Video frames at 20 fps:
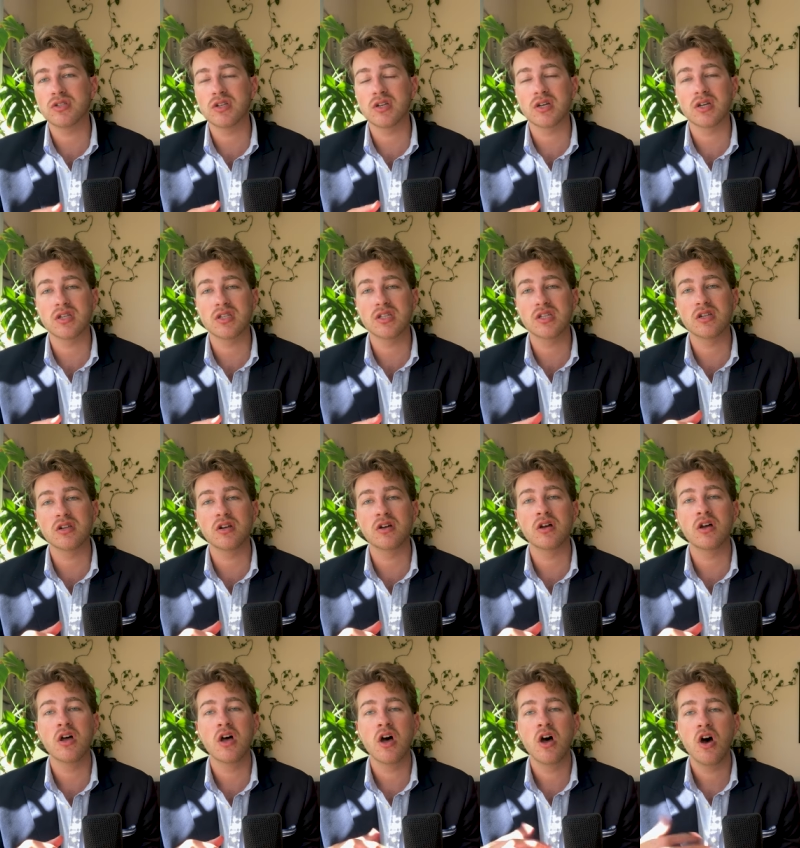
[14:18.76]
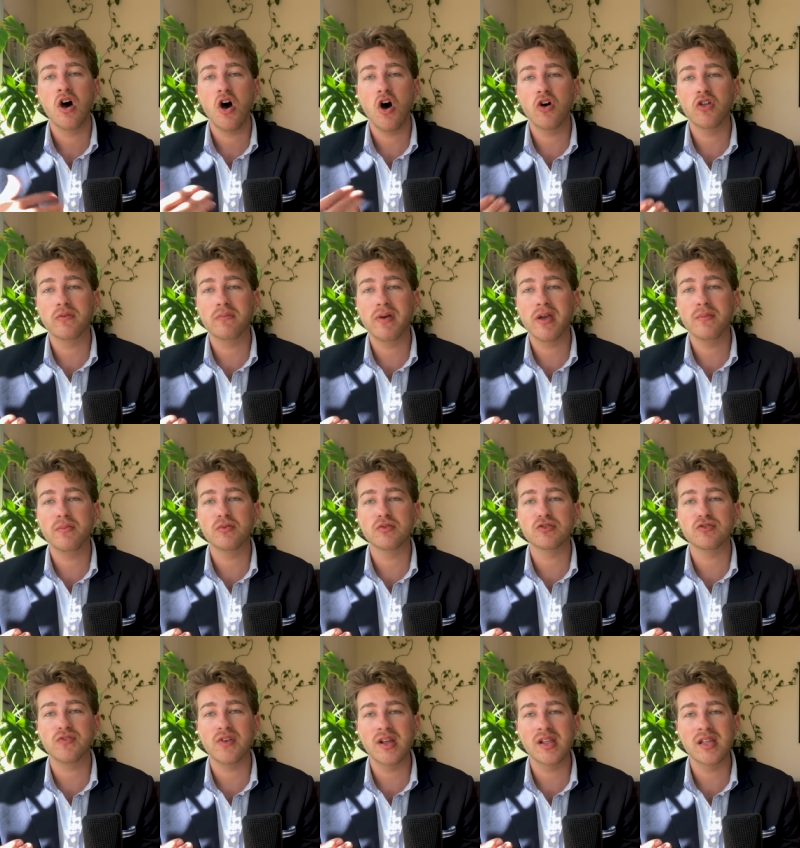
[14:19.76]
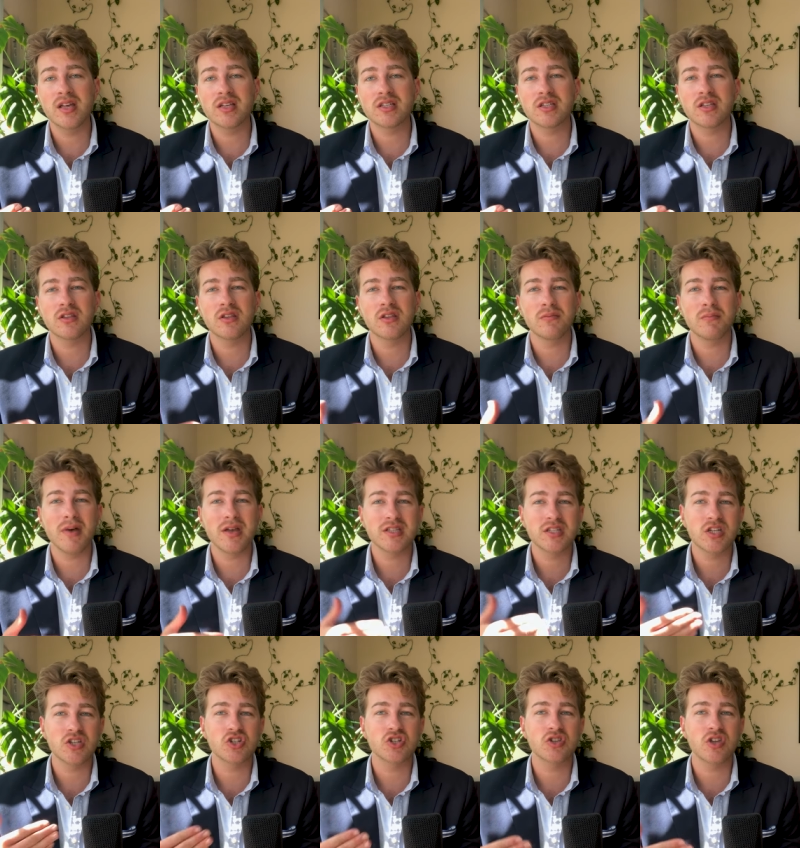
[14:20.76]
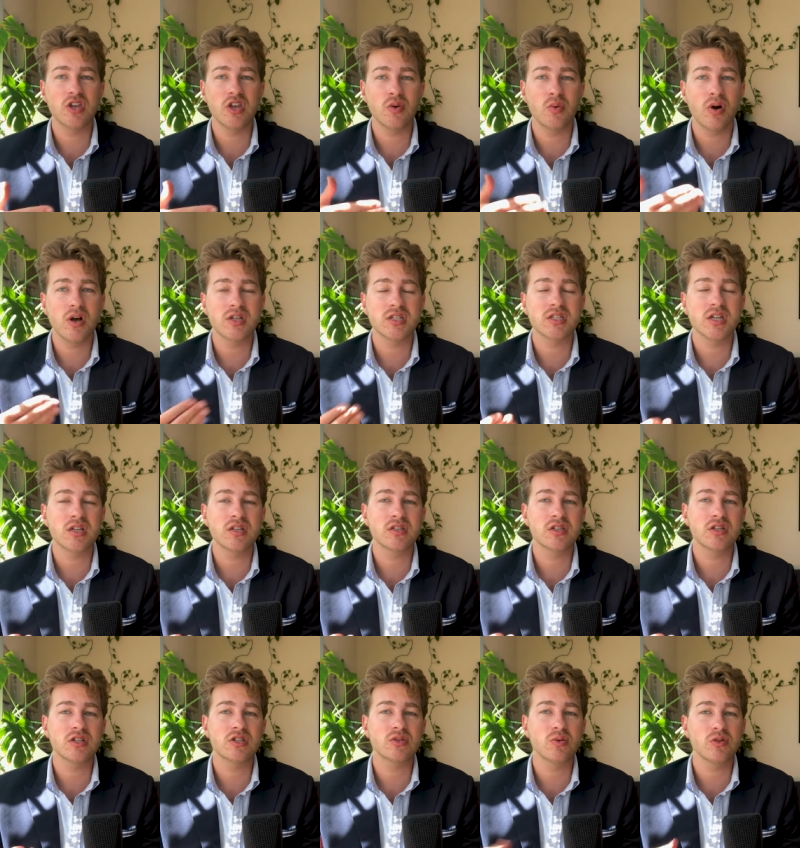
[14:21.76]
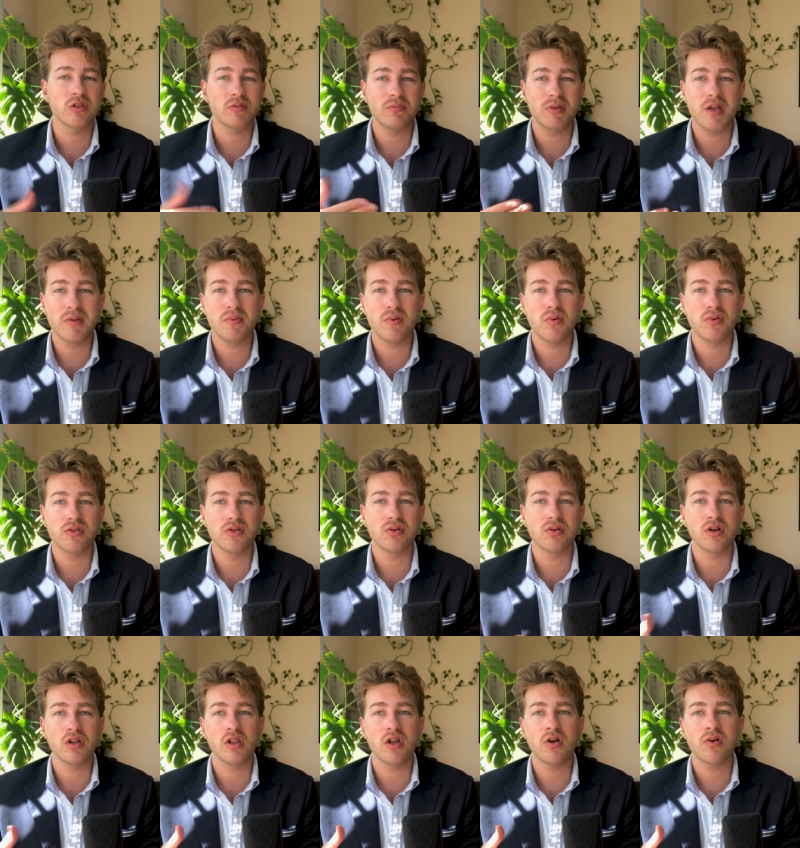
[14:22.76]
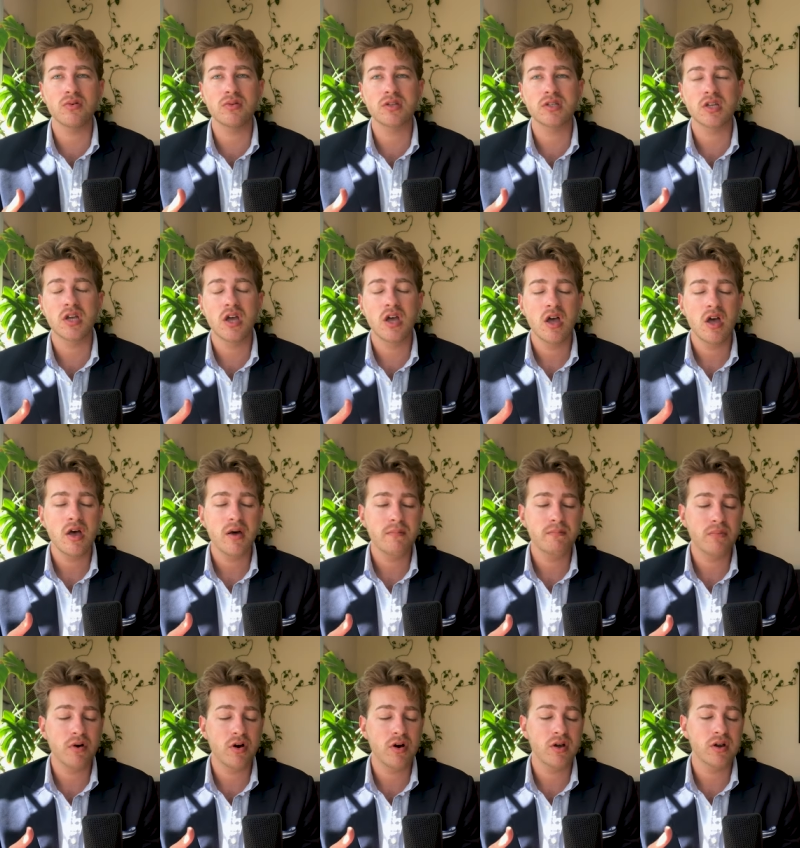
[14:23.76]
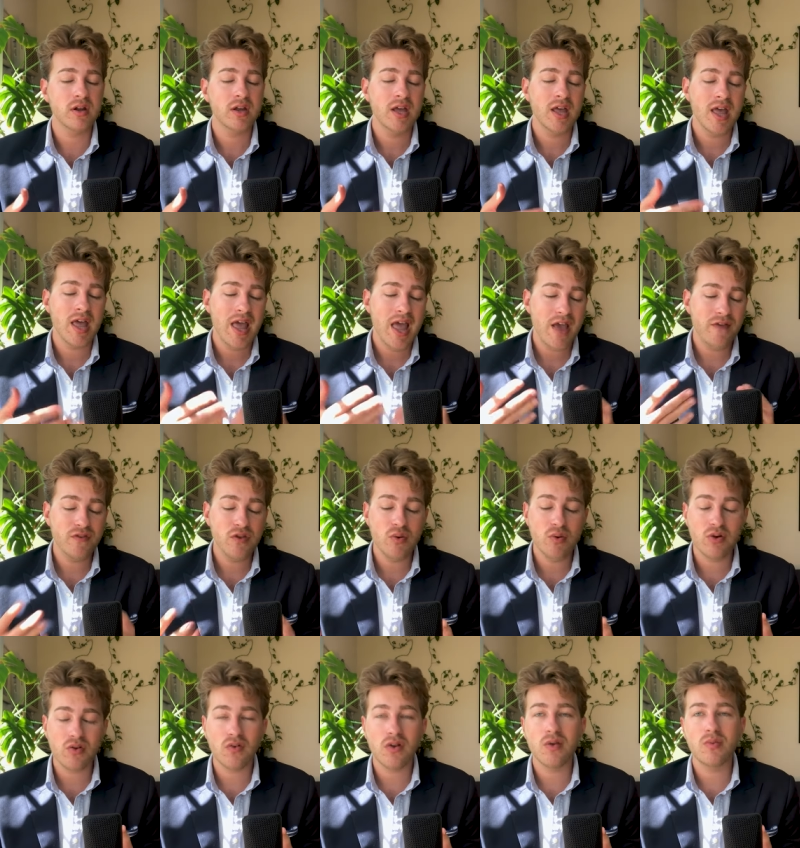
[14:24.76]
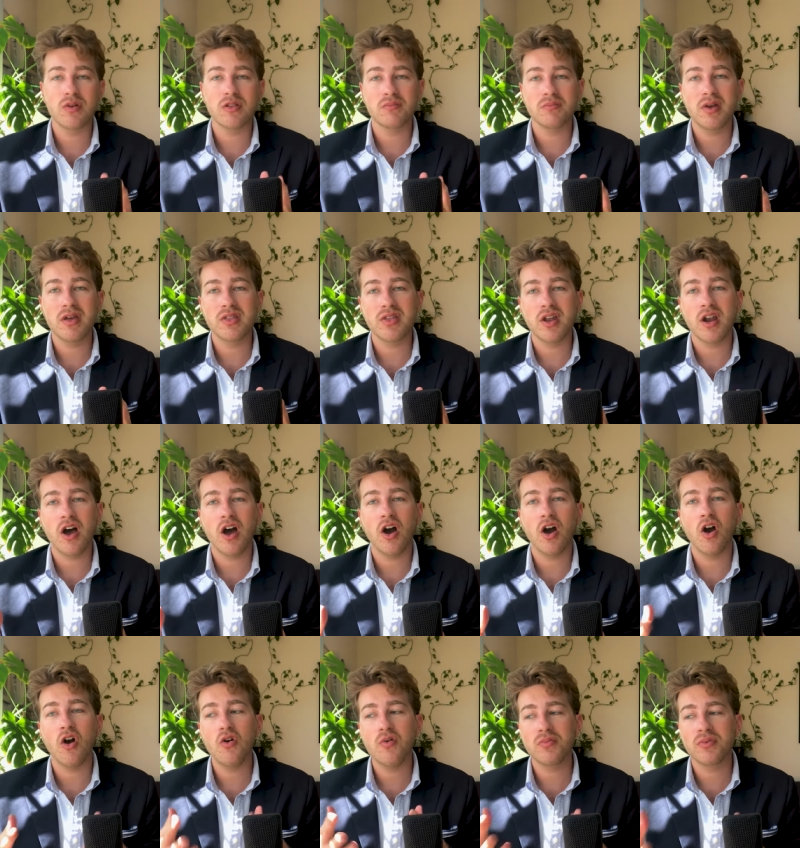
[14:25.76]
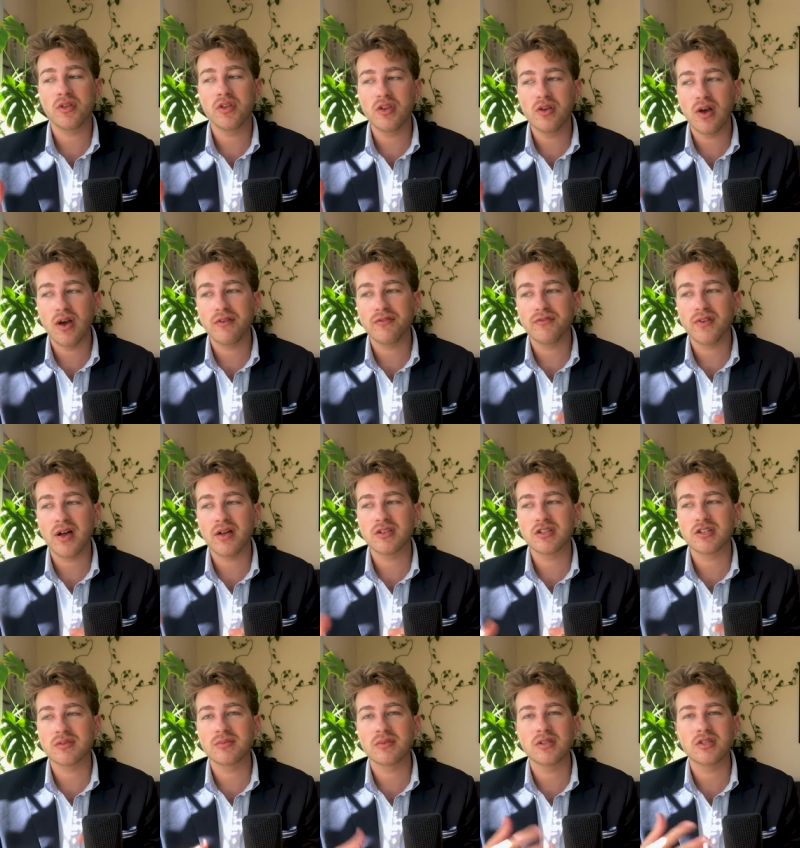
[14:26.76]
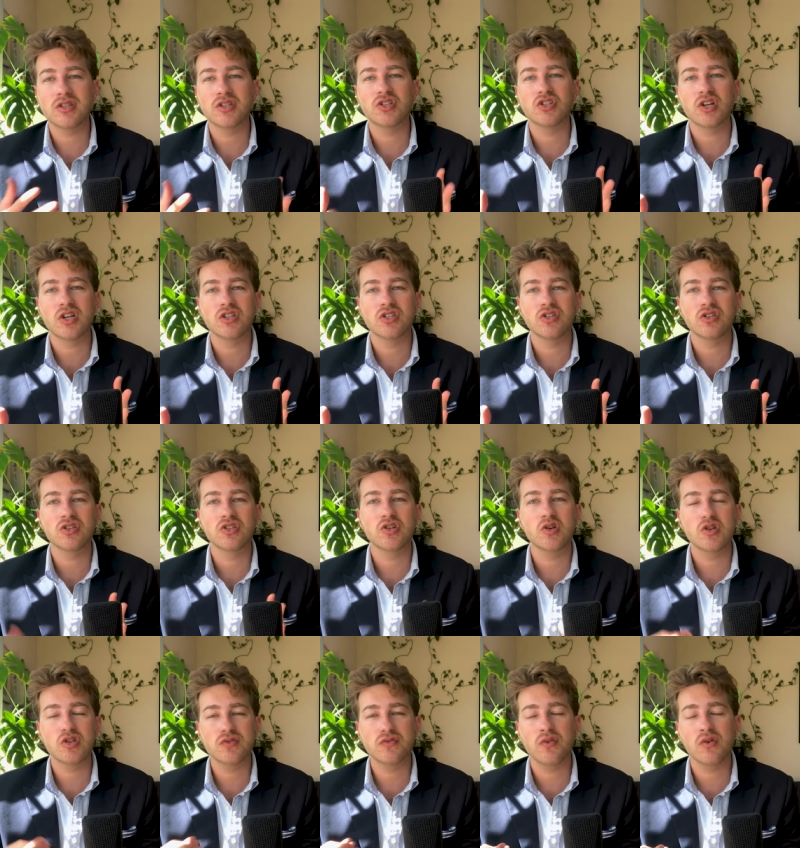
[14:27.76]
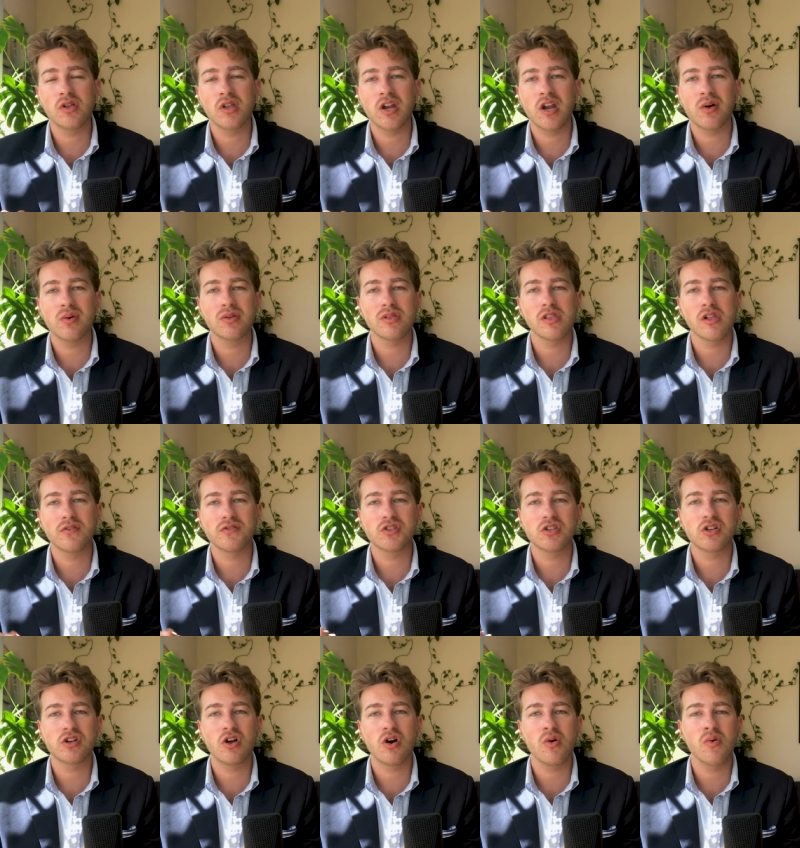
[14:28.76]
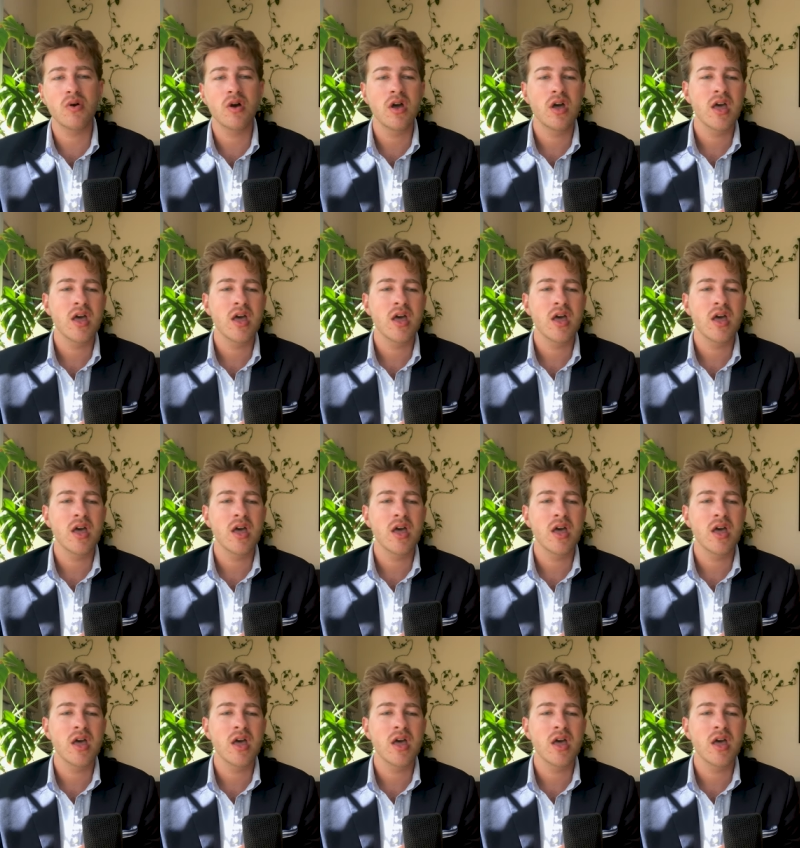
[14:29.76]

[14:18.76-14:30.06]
to consider other people's feelings and the message that you are sending to other people with your clothes. But if you agree with me, then I hope that you have found some of the suggestions useful, and I would love to know